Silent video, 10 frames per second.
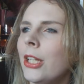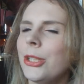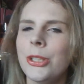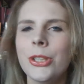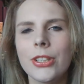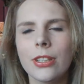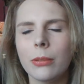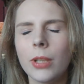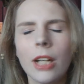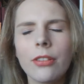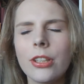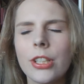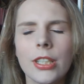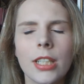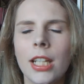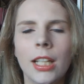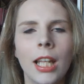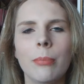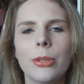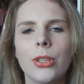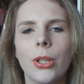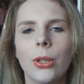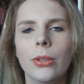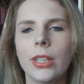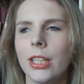she just, whenever she's in an episode,